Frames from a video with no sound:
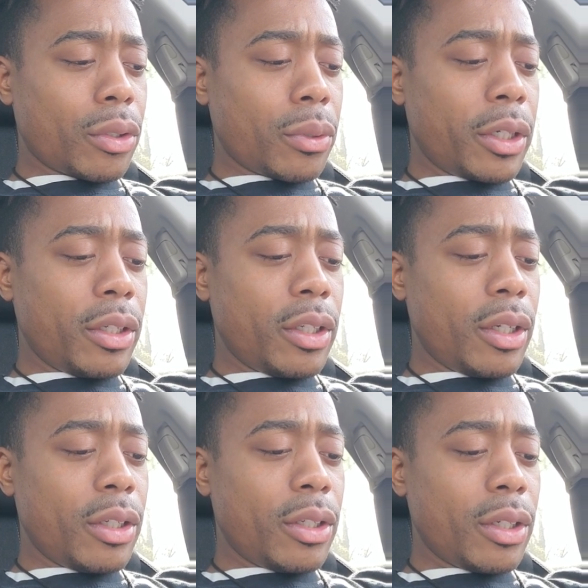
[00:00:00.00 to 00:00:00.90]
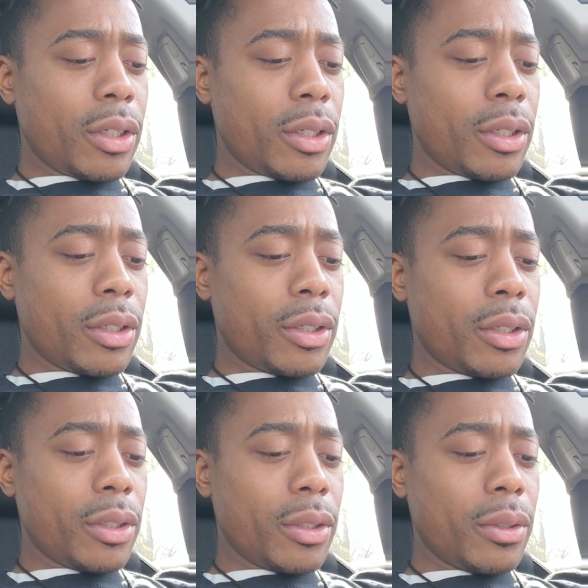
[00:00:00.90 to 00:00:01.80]
he
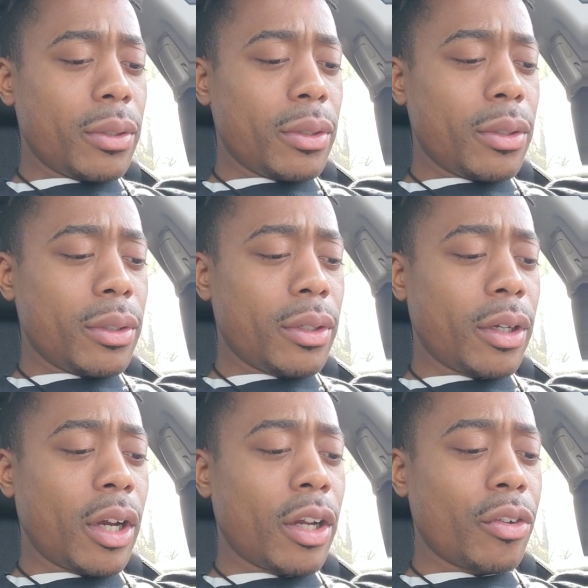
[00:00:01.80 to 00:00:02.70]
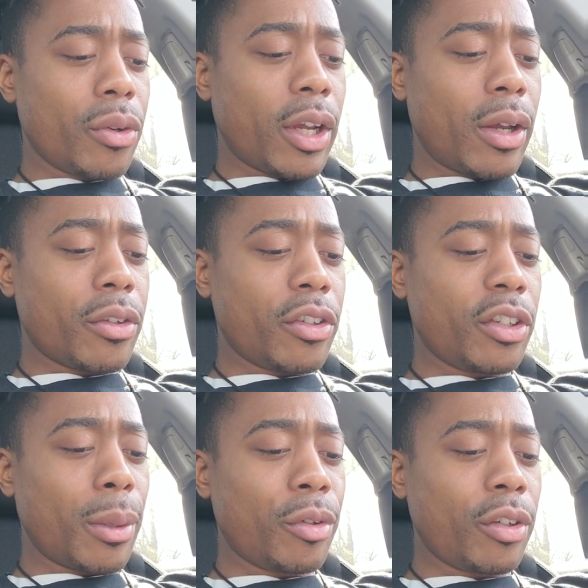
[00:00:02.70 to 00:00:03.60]
teaches the conjurer how to
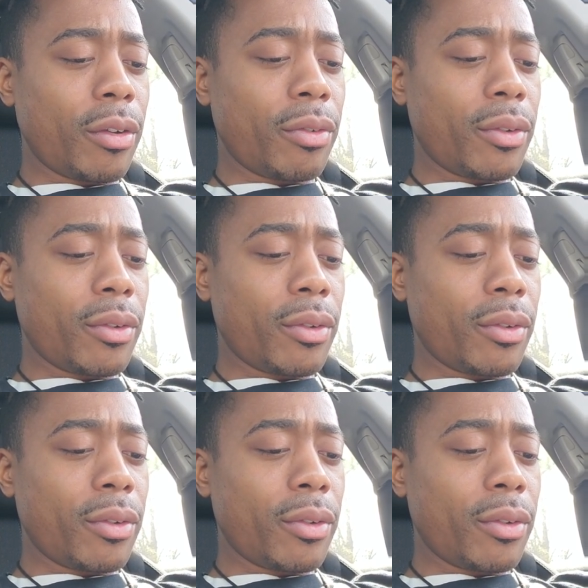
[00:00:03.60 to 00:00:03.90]
shapeshift.